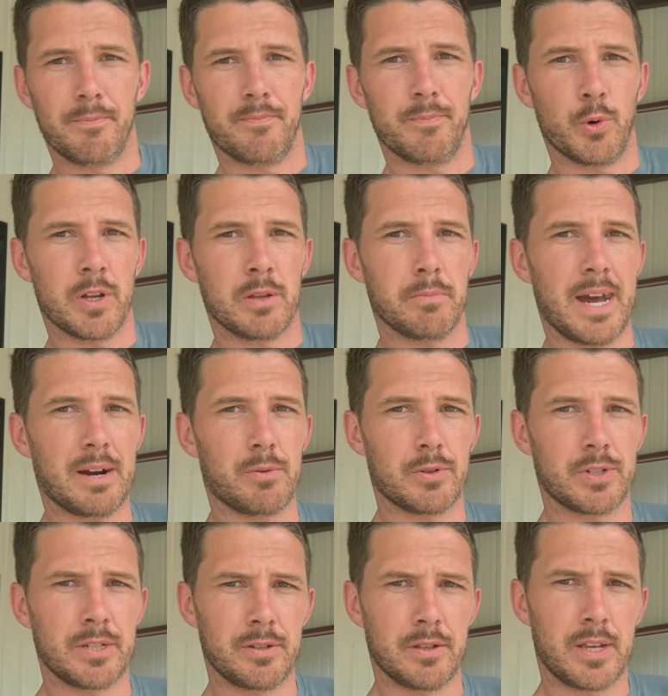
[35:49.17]
pointing
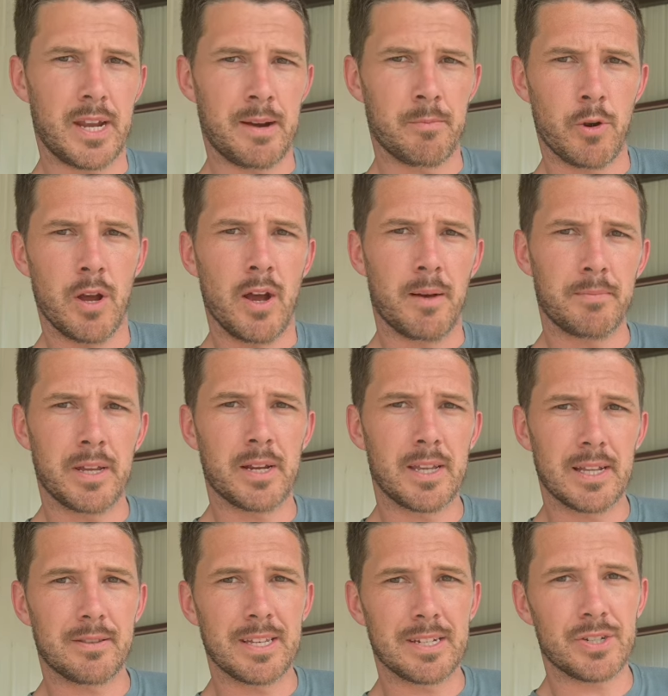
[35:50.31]
backwards into the camera. I'm gonna
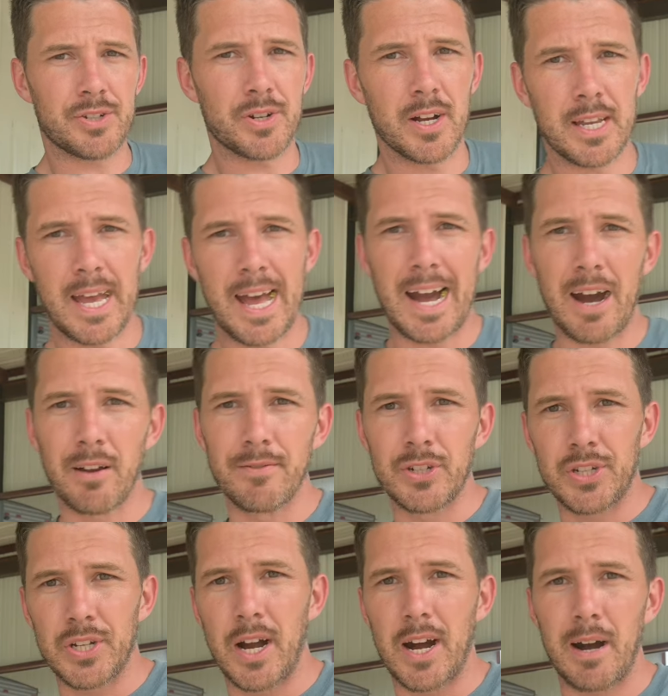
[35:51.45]
get this truck out of the
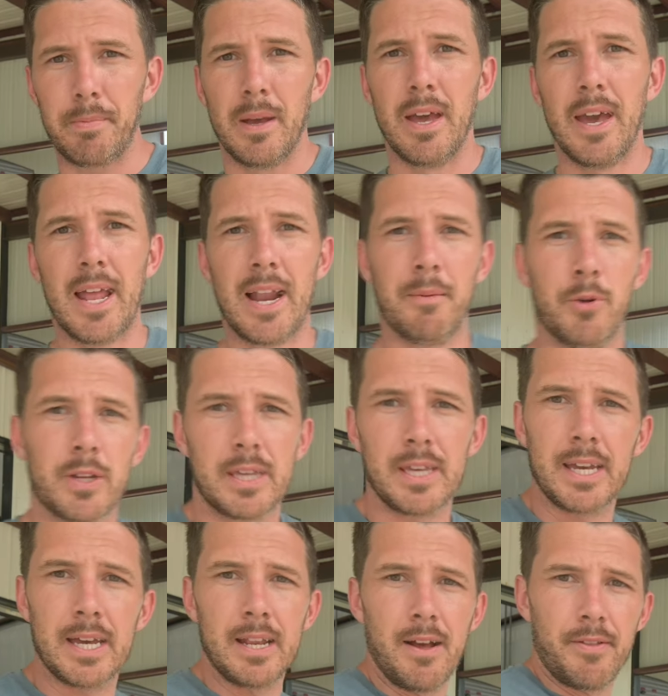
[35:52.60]
shop, and I'm gonna
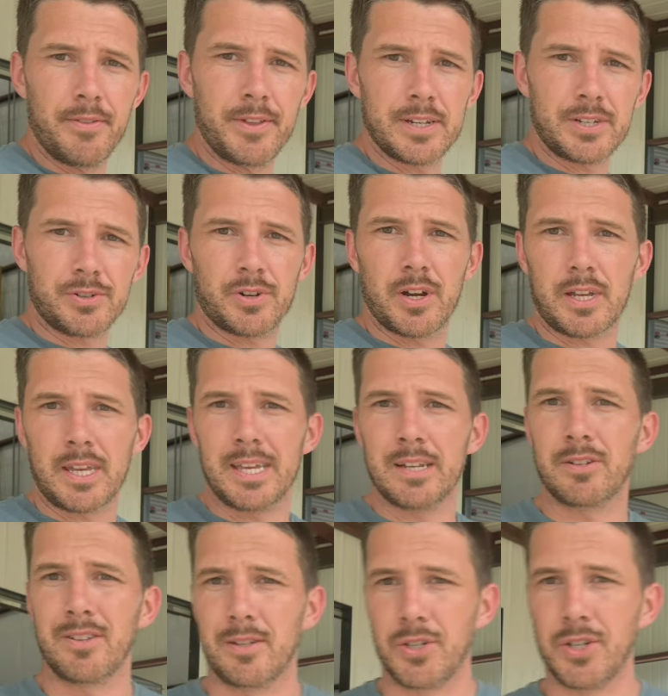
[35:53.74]
get this truck
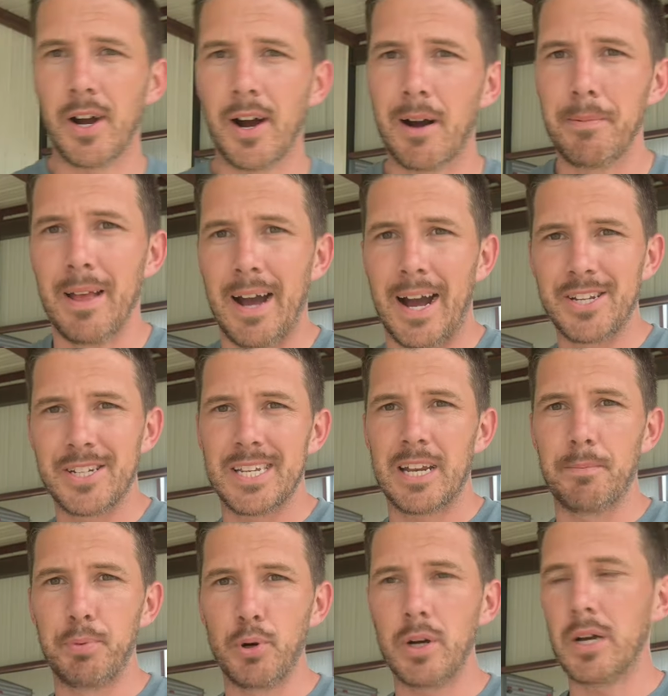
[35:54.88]
into the shop. I just had
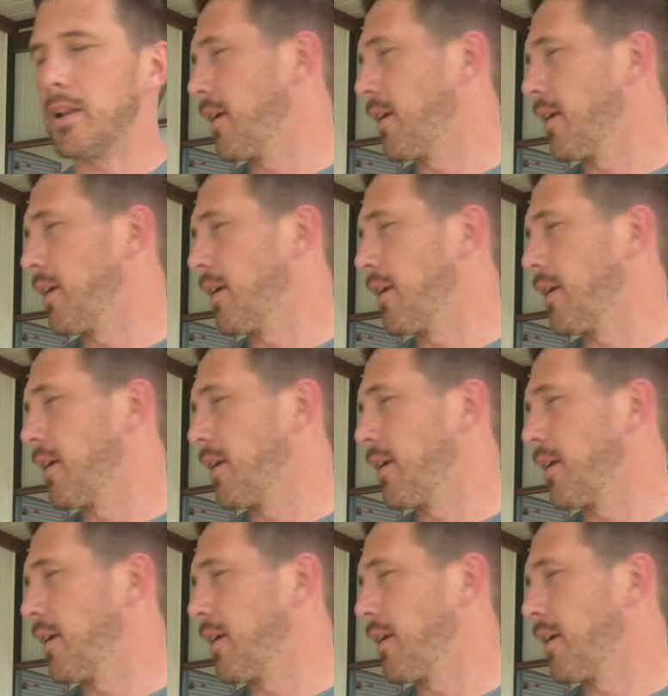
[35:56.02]
to put